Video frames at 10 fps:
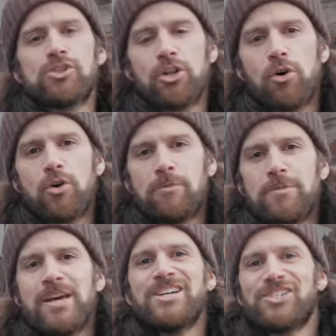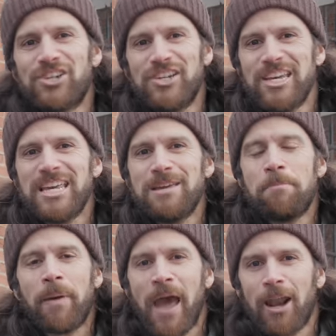Slocum
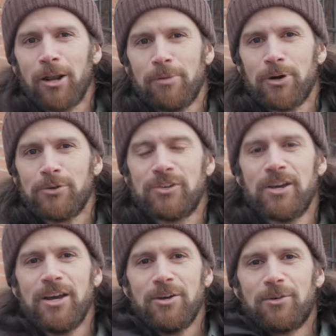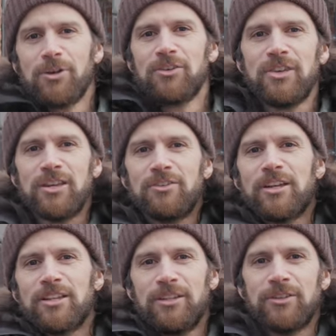steam paddle boat. One of those things
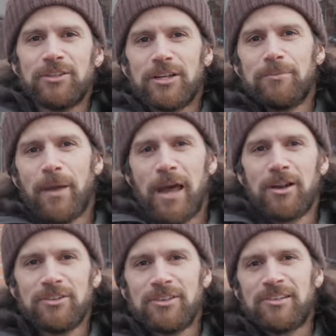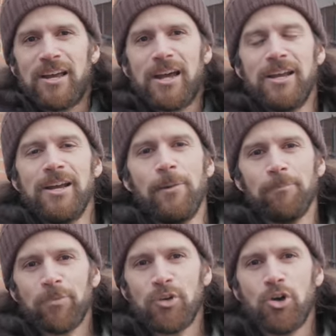like, you know, the paddles on the side,
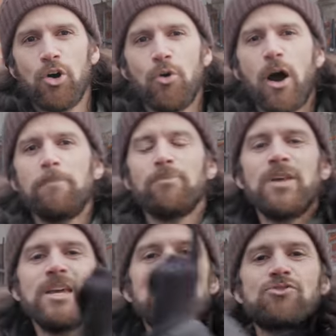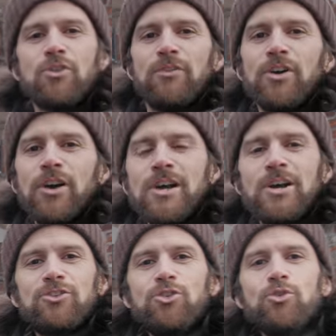to go up the East River
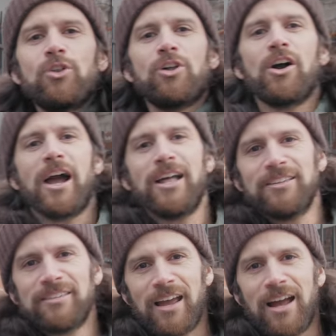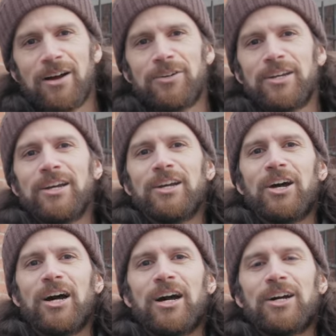to the Long Island Sound
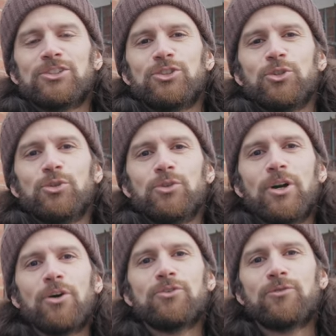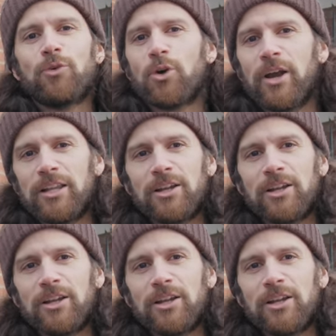uh, to go for a